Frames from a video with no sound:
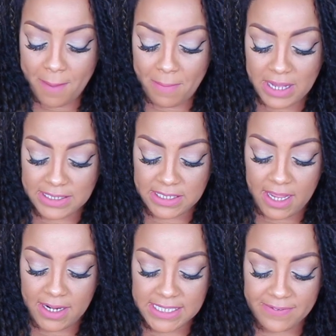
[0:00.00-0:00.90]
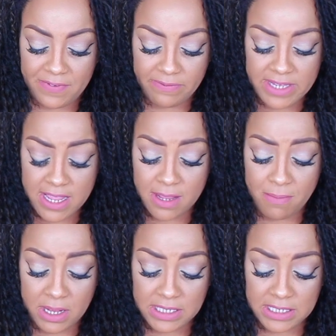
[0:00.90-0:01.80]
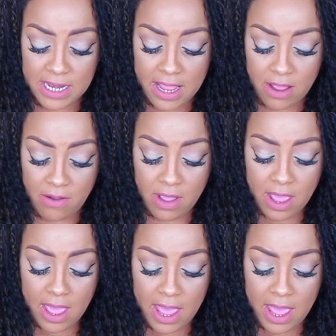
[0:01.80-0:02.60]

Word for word: My son is 15 months now